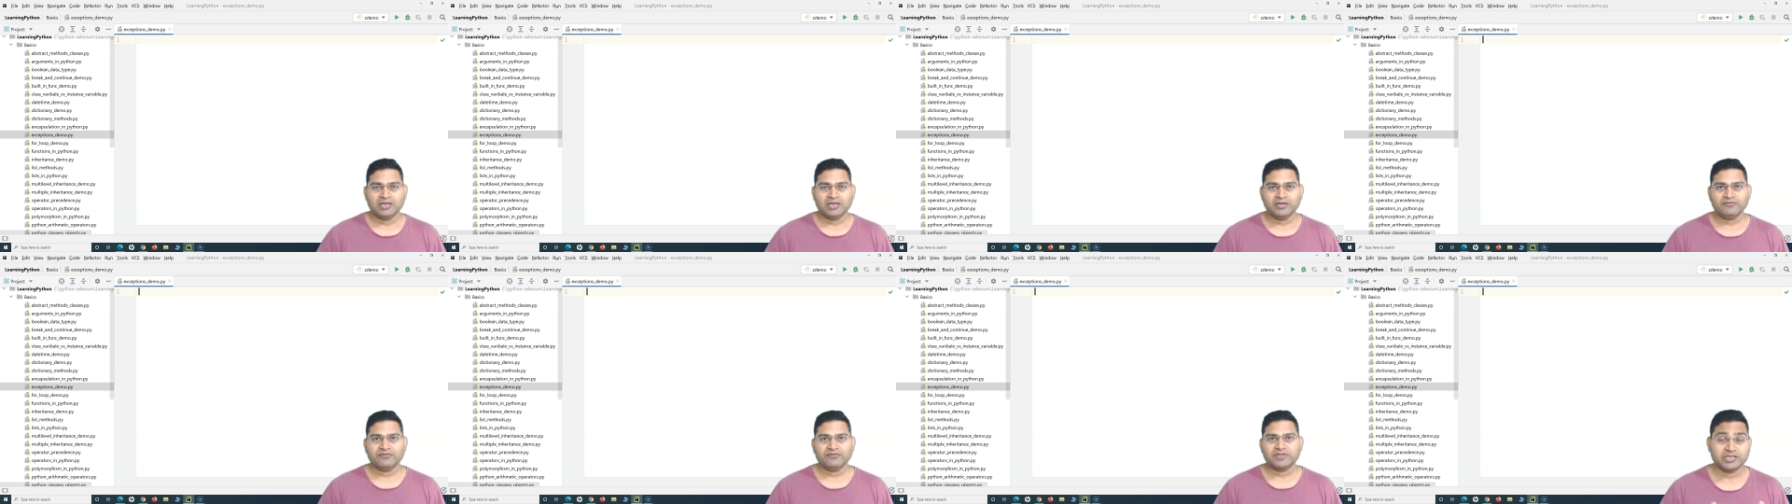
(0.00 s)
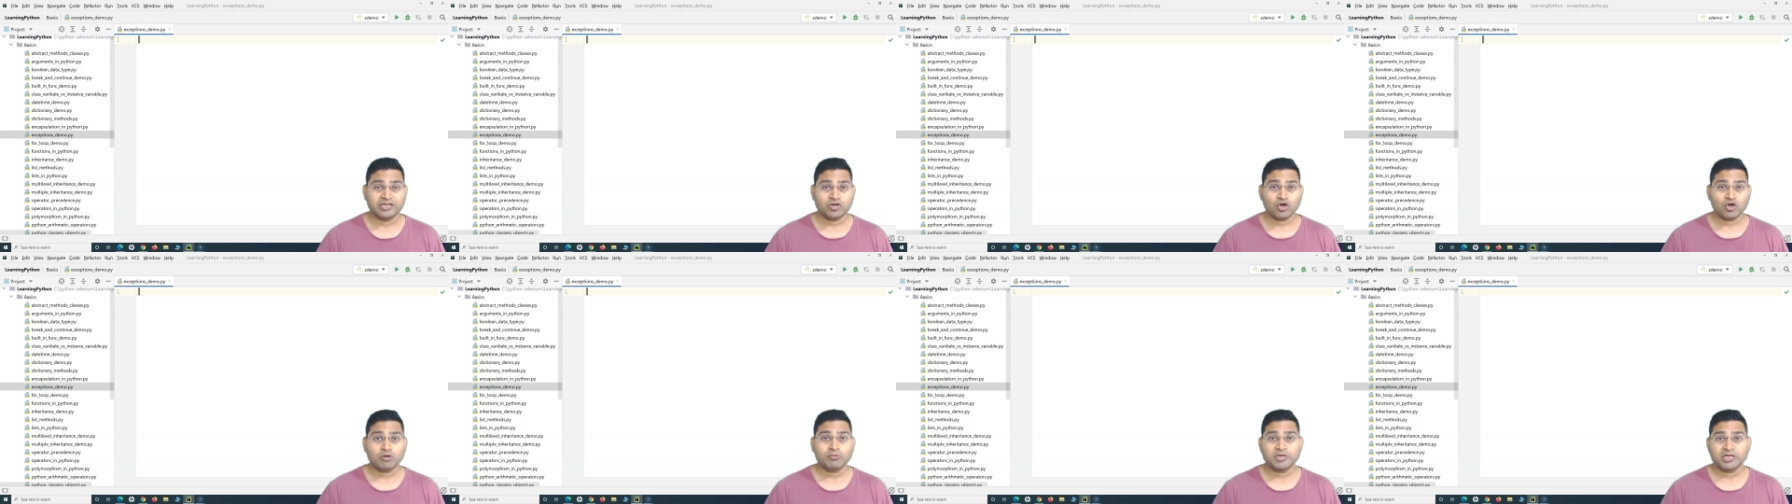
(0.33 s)
if
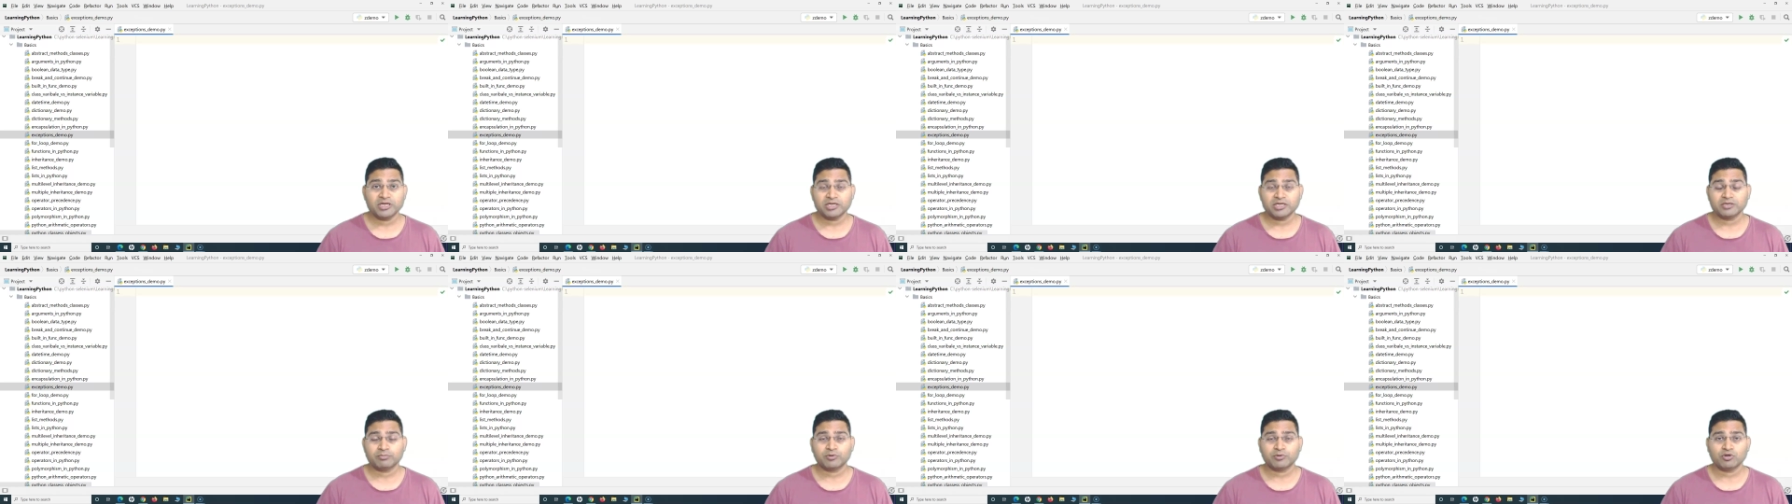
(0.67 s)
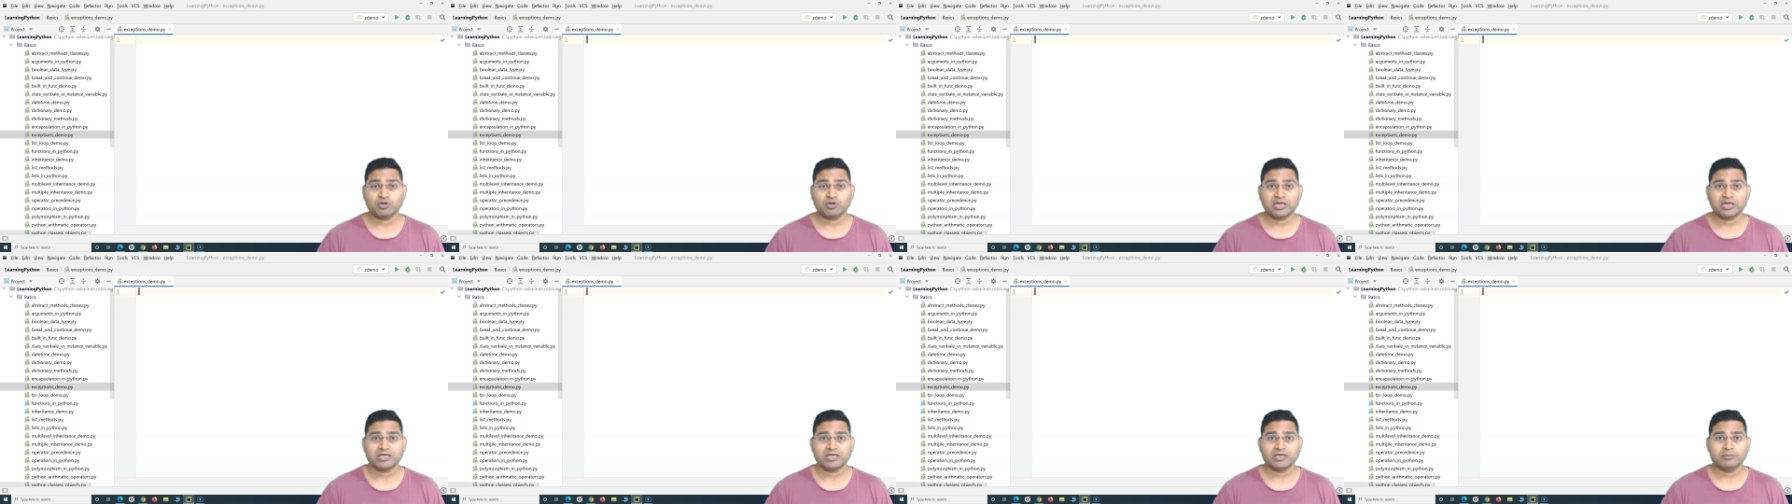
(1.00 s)
denominator
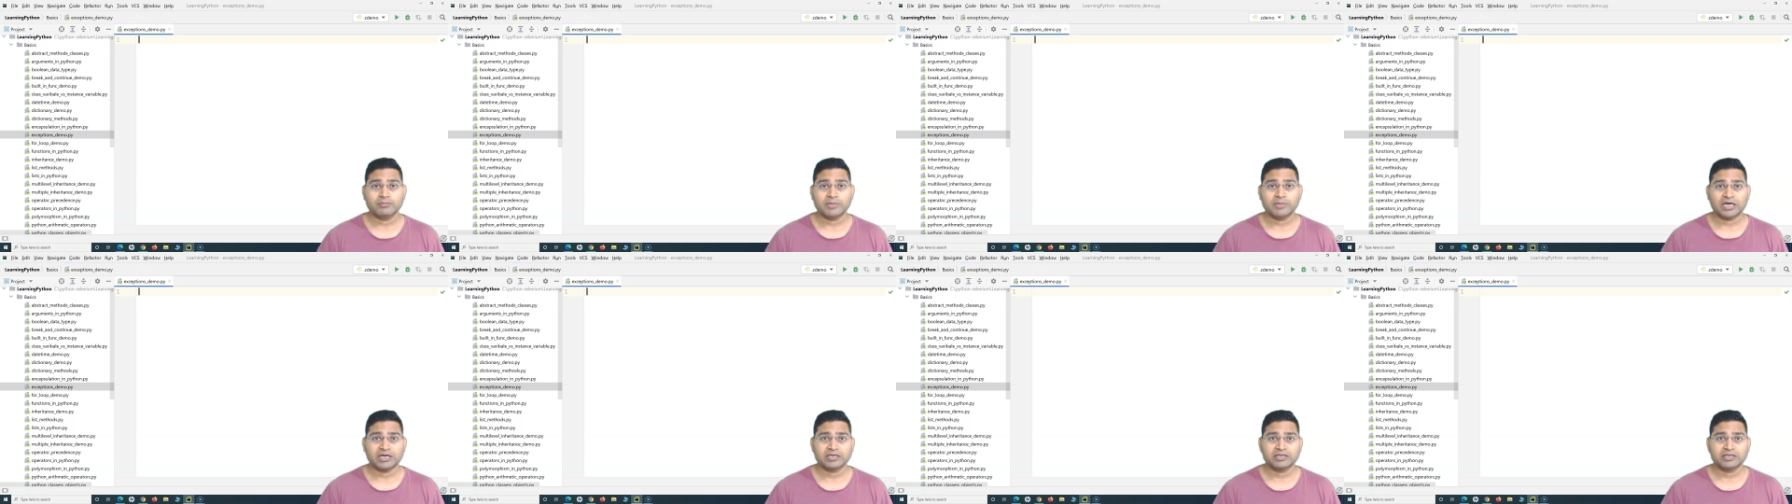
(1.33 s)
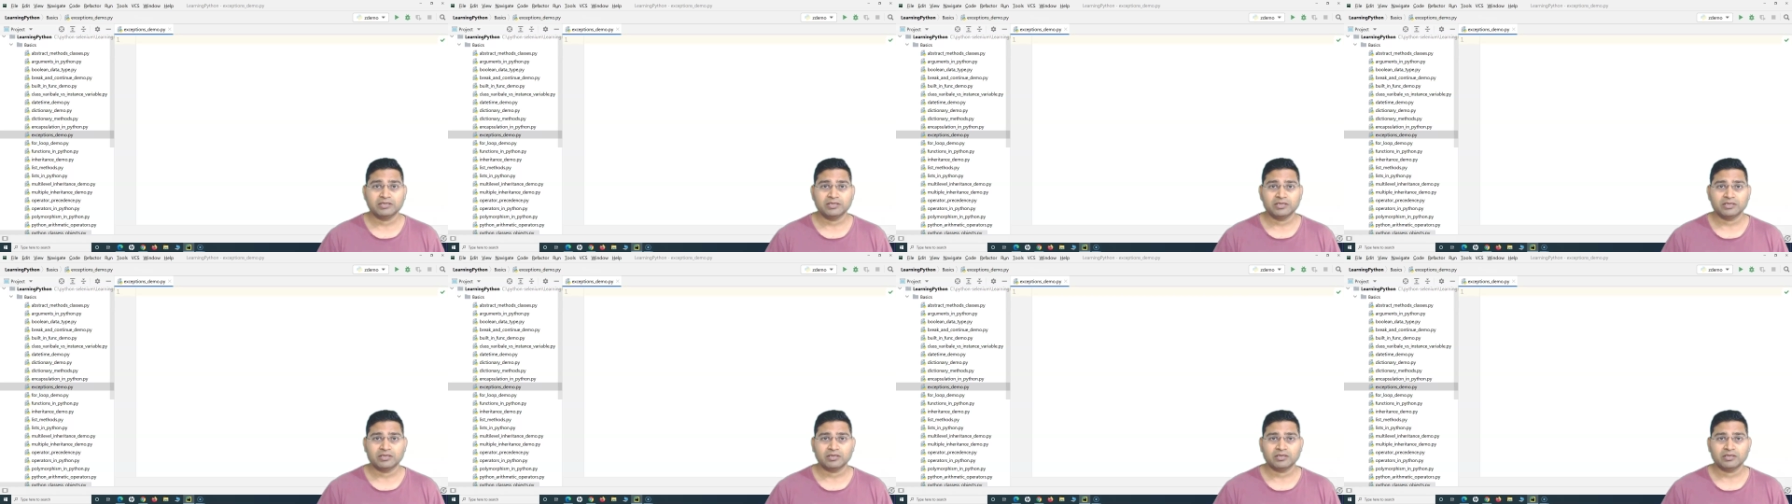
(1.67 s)
provided by
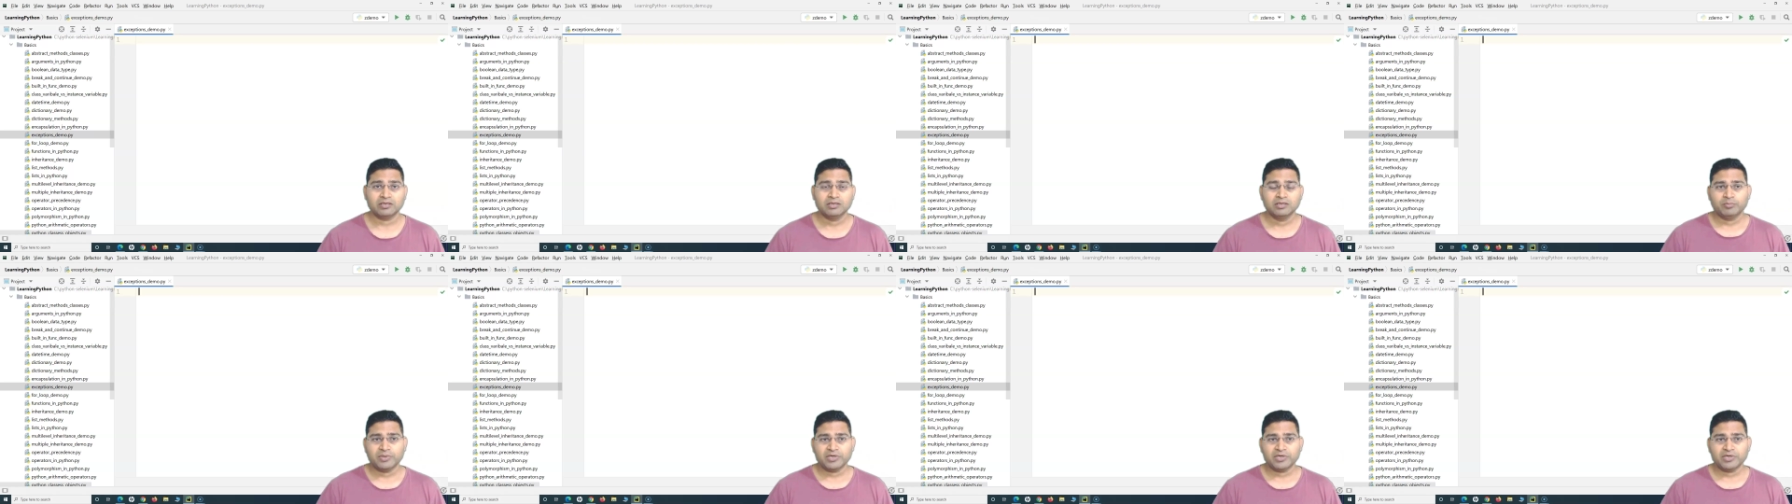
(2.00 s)
the